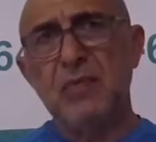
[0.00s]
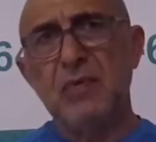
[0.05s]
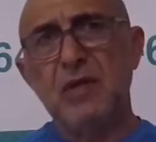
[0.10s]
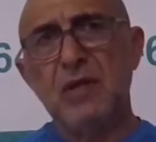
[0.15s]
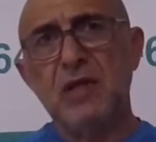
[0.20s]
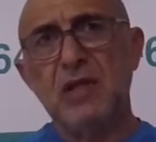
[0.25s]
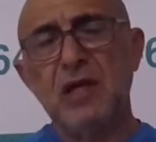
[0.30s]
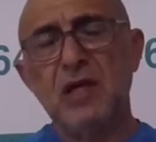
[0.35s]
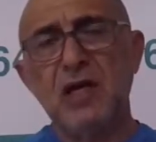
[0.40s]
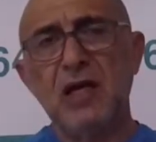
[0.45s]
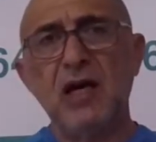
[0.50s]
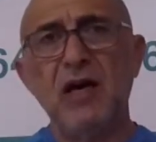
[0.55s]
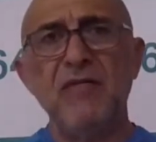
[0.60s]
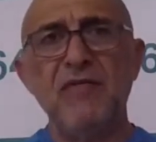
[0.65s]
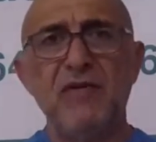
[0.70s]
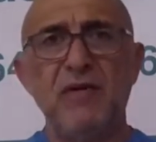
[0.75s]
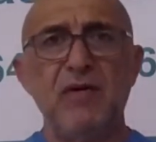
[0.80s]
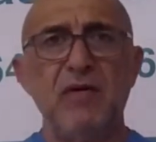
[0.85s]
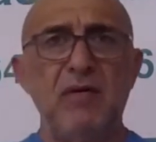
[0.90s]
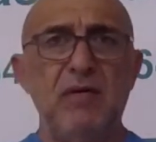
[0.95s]
the
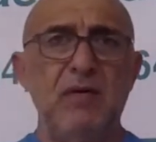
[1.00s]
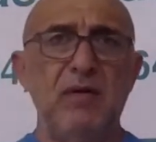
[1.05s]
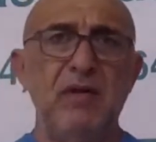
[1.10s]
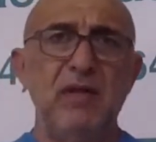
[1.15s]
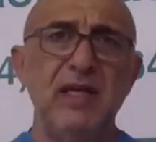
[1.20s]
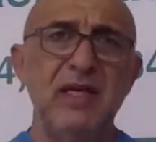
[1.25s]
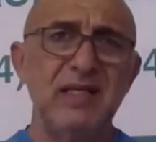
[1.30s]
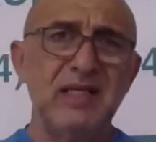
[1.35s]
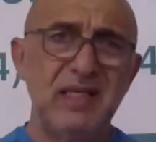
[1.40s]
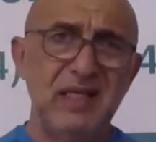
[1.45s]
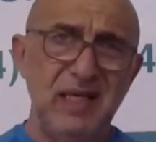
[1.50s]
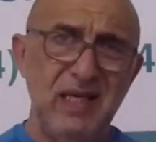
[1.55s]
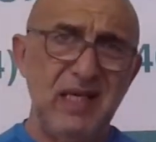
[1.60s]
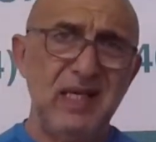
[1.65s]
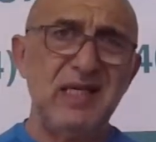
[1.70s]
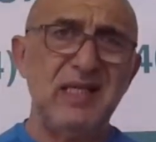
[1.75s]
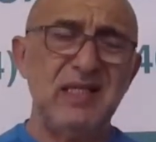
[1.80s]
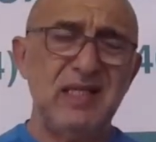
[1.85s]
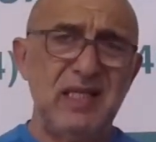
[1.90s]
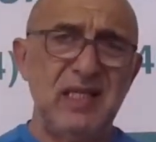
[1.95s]
cover that's
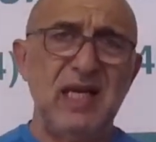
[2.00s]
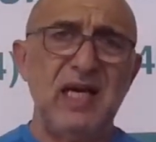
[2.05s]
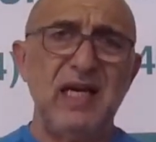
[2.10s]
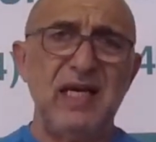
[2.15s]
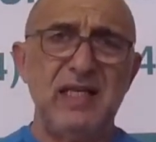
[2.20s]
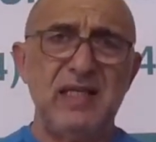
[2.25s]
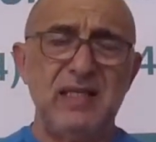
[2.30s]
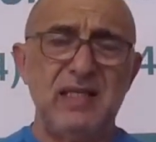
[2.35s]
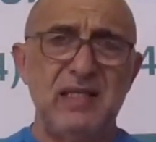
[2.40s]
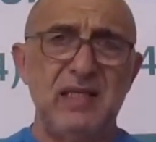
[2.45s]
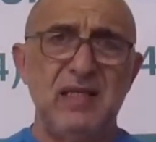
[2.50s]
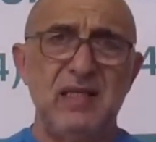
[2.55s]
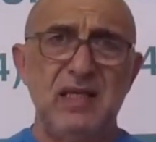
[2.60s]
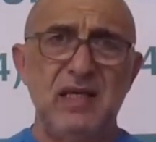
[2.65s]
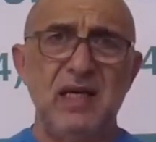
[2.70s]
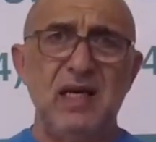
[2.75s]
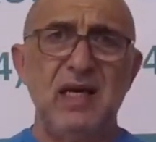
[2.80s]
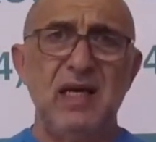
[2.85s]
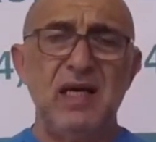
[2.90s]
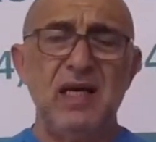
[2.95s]
inside
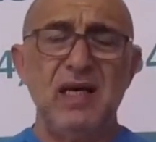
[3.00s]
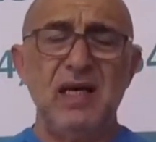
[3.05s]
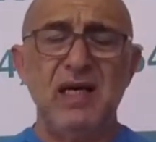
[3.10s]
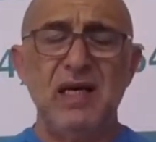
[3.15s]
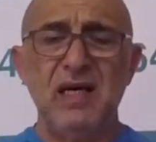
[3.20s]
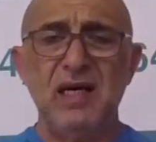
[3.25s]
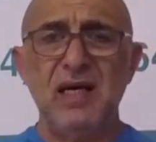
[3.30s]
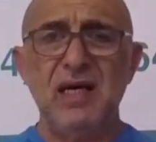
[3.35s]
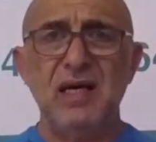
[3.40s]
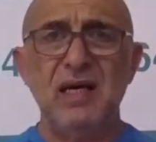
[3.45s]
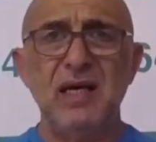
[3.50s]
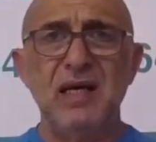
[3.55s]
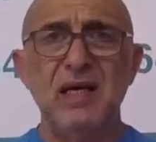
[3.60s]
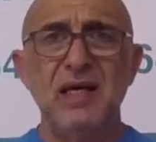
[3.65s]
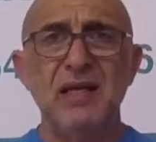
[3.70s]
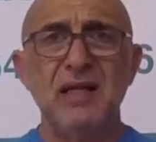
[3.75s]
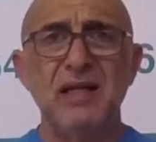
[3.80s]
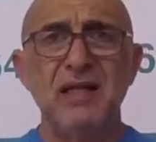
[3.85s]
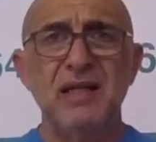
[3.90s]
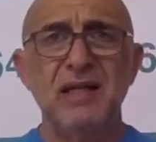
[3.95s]

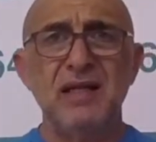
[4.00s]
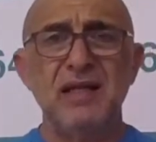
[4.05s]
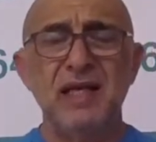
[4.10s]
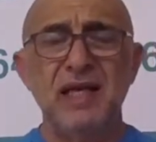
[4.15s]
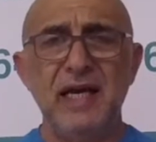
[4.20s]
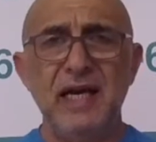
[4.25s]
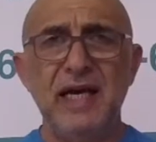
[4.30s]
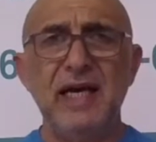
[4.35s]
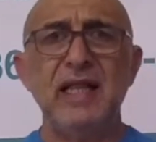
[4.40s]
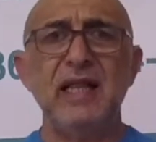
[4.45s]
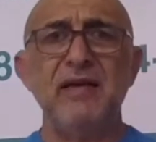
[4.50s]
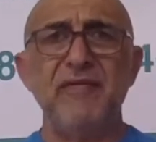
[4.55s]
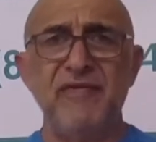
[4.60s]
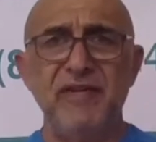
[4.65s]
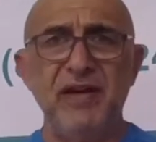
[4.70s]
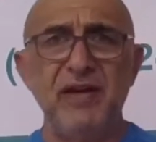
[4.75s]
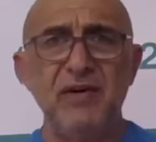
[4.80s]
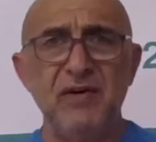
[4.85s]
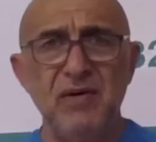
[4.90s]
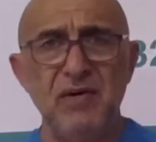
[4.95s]
the
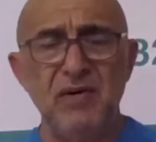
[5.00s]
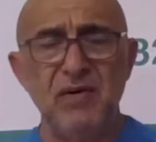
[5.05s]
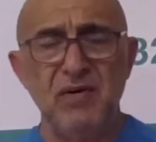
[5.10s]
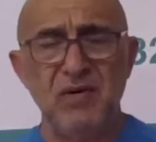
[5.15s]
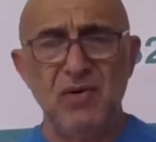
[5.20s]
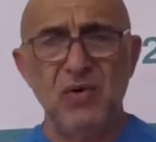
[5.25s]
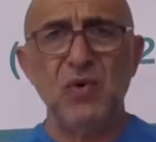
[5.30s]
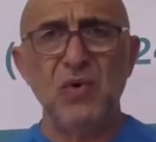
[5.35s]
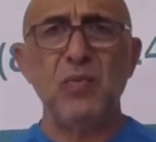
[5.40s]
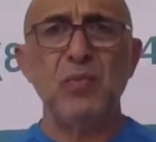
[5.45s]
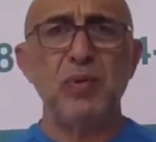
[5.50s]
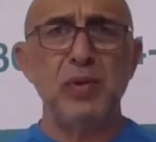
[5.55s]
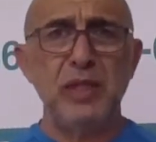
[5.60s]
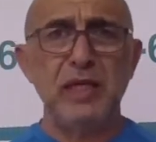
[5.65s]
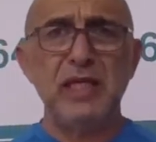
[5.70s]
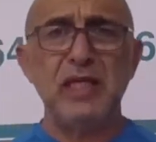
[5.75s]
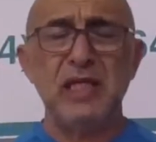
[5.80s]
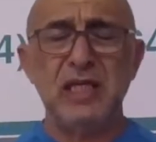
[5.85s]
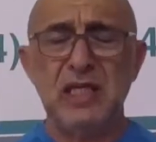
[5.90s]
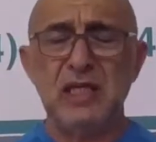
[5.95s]
elevator
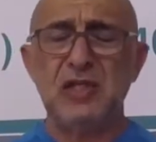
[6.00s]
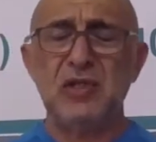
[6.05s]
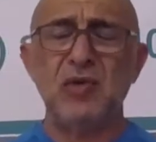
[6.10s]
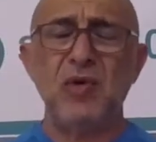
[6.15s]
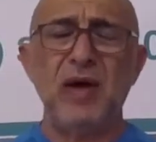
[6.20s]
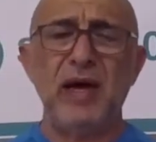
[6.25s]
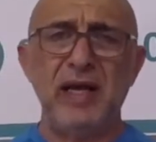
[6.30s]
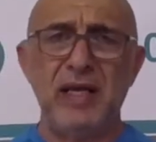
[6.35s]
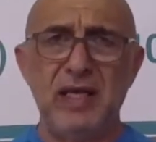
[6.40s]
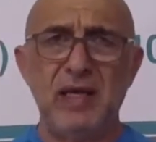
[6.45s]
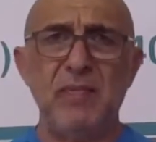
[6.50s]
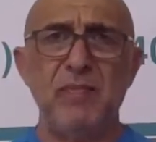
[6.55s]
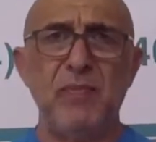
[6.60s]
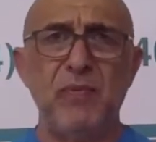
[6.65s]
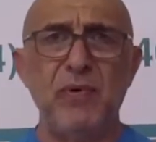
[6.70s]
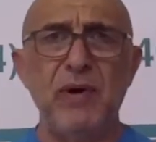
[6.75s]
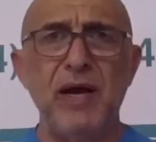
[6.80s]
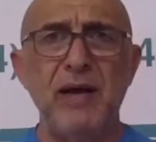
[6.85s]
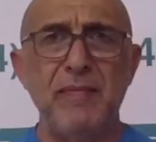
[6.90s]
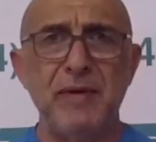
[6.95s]
completely so I can
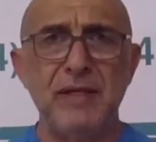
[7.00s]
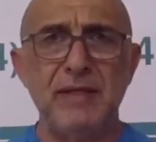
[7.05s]
prime it.